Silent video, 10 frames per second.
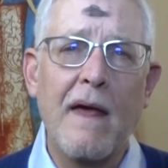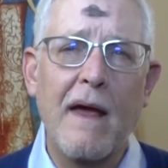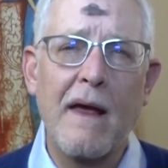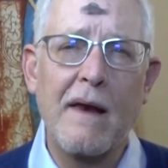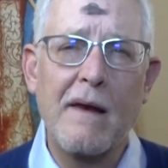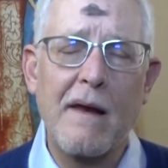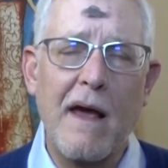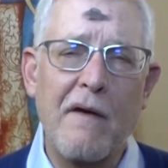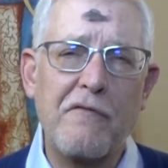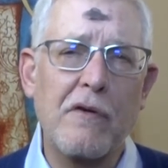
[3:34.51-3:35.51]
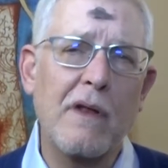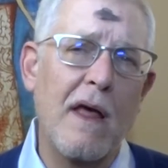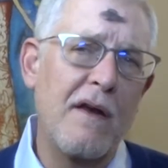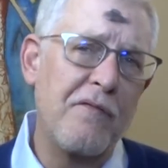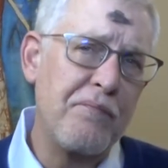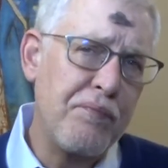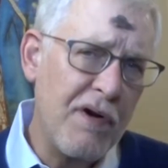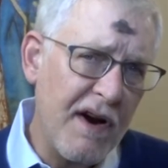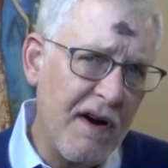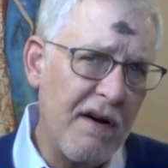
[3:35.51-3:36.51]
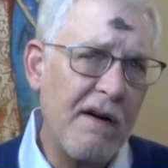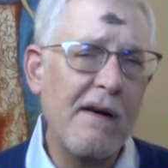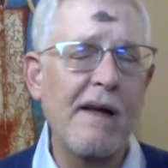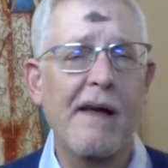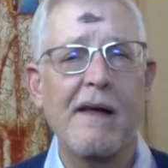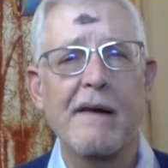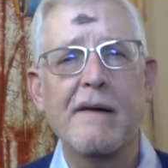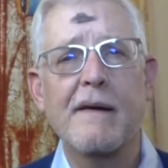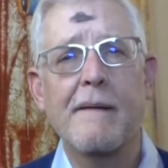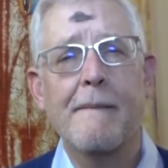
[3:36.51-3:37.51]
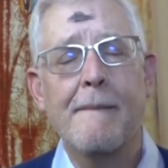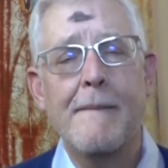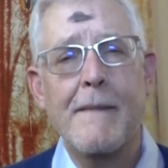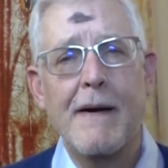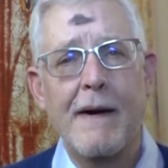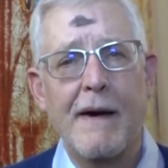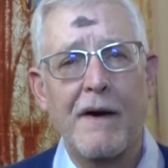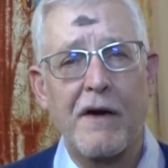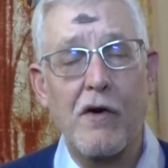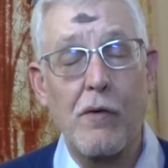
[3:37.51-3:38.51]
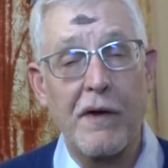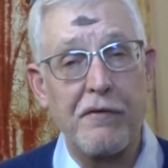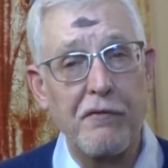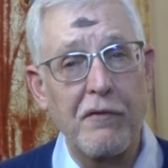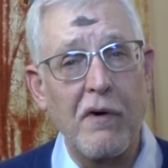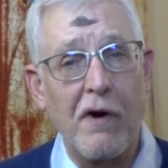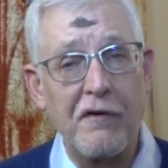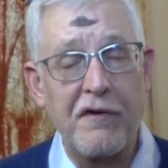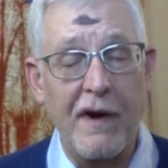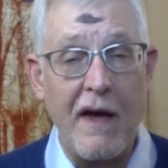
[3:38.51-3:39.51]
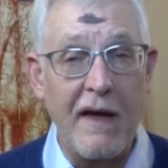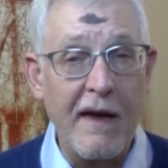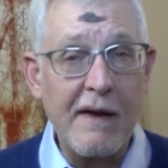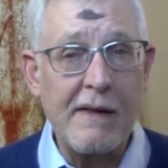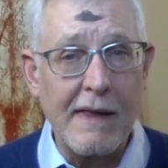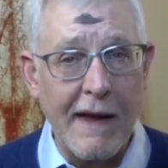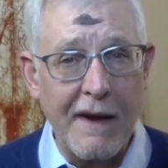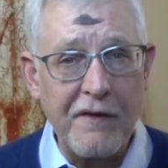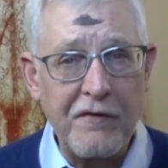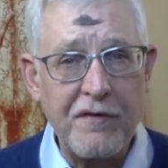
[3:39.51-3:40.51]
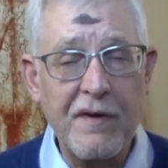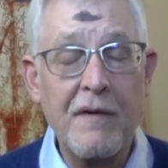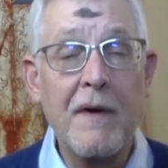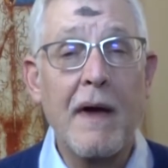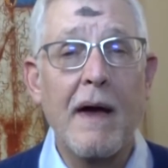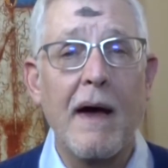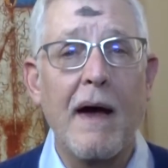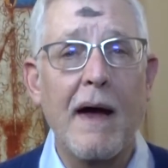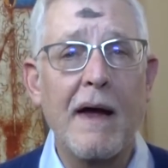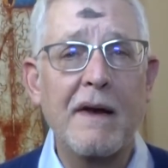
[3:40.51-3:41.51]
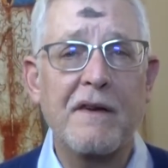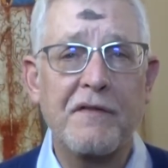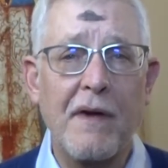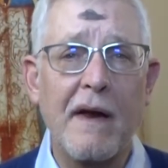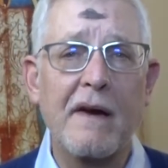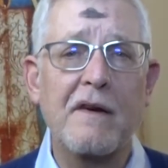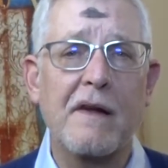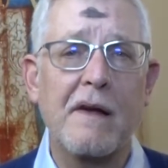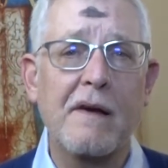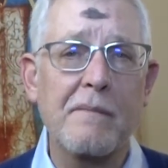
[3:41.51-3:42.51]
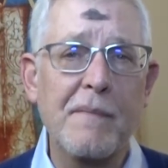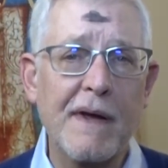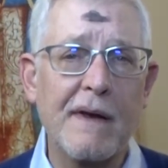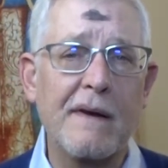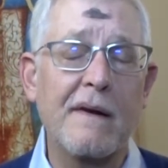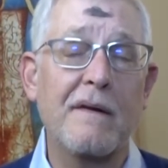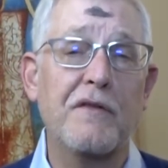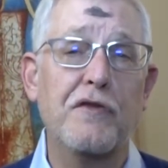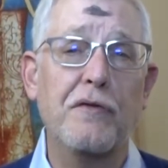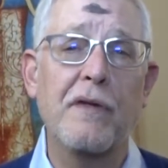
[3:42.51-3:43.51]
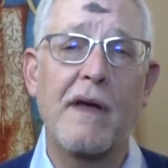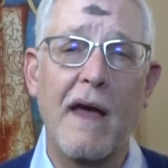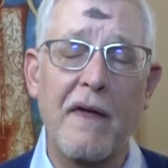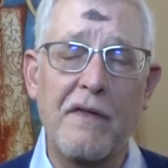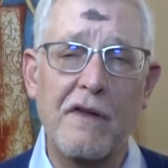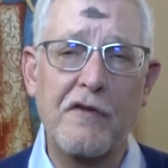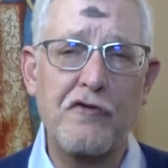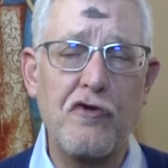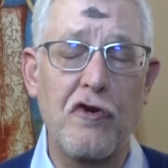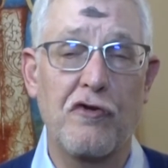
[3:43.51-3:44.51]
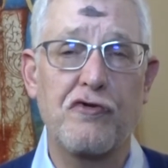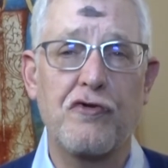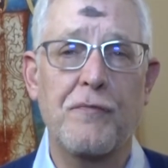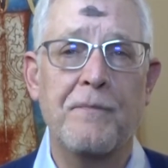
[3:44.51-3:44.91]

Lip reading: And after a lot of prayer and going through RCIA class, I decided to commit to the Catholic Church.